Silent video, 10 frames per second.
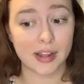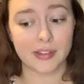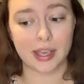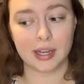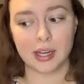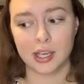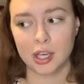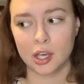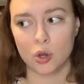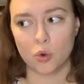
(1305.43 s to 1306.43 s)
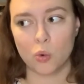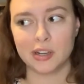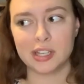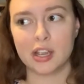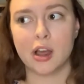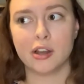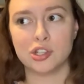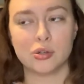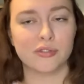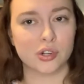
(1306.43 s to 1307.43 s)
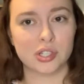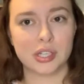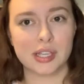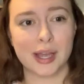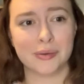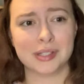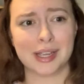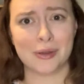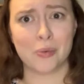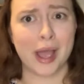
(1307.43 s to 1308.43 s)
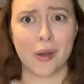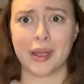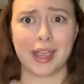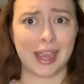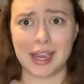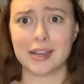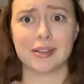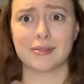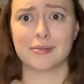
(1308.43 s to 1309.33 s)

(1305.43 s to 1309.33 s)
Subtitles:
And then once I got to university, I was like, wow, I hate